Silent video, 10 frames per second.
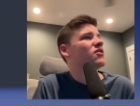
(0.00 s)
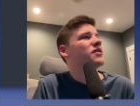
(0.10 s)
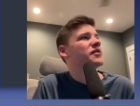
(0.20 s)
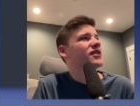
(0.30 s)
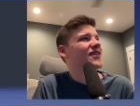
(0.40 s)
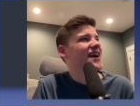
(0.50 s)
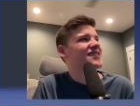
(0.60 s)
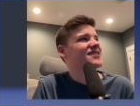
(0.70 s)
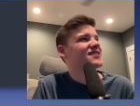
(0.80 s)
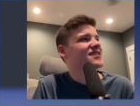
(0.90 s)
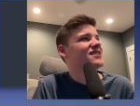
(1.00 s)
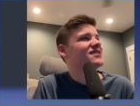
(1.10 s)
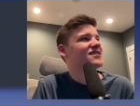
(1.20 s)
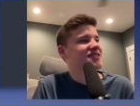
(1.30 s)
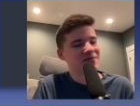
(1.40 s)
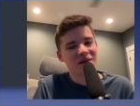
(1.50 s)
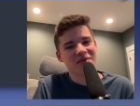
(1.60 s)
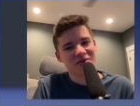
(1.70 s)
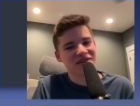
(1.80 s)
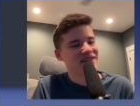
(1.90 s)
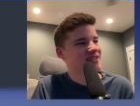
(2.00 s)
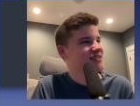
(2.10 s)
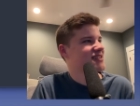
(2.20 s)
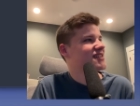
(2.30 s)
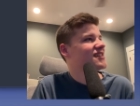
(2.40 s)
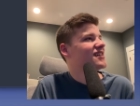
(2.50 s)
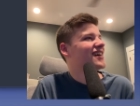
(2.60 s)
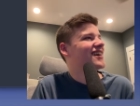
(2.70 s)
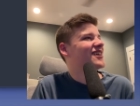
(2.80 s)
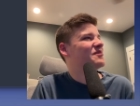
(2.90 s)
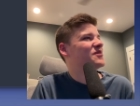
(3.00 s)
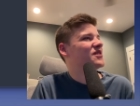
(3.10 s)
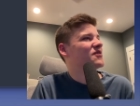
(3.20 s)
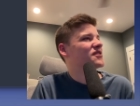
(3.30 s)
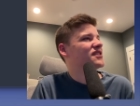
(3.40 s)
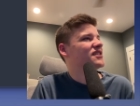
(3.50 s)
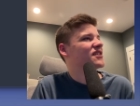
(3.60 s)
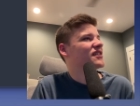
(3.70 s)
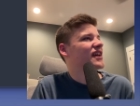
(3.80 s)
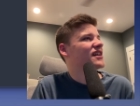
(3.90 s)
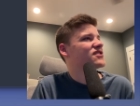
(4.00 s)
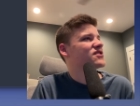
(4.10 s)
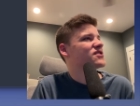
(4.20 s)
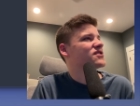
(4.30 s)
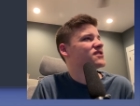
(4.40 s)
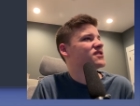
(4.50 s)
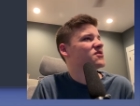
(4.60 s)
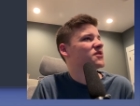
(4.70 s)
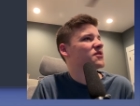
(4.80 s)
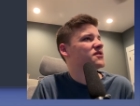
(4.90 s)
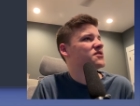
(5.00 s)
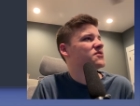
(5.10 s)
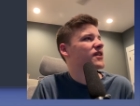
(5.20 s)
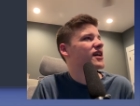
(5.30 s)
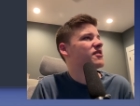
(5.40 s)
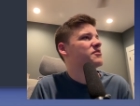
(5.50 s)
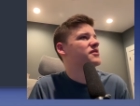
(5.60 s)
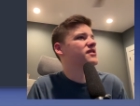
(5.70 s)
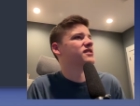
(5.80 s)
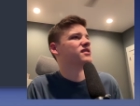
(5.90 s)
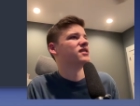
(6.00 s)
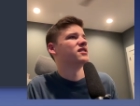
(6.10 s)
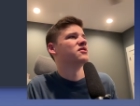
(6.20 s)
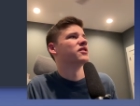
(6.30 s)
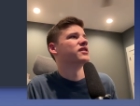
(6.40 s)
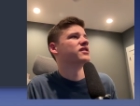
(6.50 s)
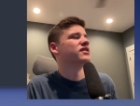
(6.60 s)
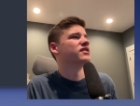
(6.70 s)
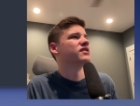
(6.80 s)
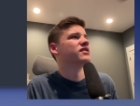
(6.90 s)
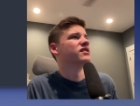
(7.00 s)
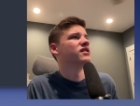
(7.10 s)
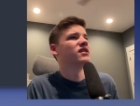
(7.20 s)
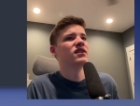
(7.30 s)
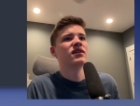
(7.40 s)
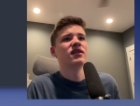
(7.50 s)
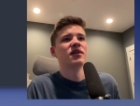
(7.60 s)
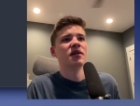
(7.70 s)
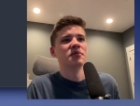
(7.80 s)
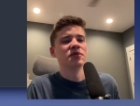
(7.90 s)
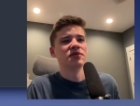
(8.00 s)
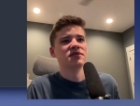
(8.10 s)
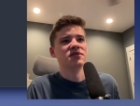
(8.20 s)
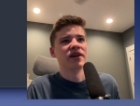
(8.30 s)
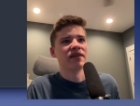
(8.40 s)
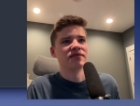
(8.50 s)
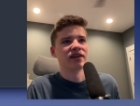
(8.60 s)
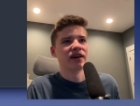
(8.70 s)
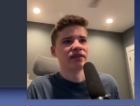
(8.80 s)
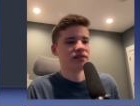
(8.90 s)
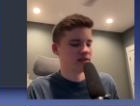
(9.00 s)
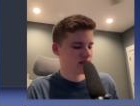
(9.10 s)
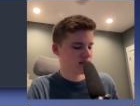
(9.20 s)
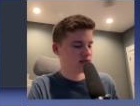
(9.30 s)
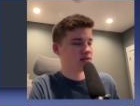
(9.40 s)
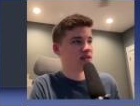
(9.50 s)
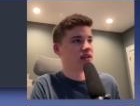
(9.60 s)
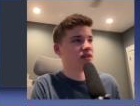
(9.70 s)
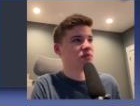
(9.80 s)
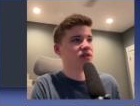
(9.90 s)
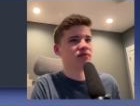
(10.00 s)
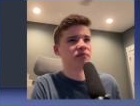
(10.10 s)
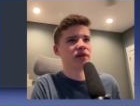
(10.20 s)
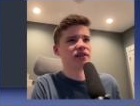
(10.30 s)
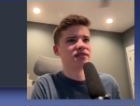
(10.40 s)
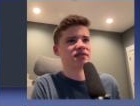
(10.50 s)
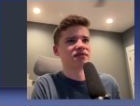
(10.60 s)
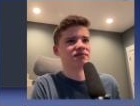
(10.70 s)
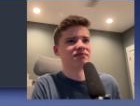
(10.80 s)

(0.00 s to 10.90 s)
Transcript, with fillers: Oh, there we go. Access keys. That's probably where it is. Over here on Azure, so we're going to grab the key right here. I'm going to have to hide this, and it won't even paste.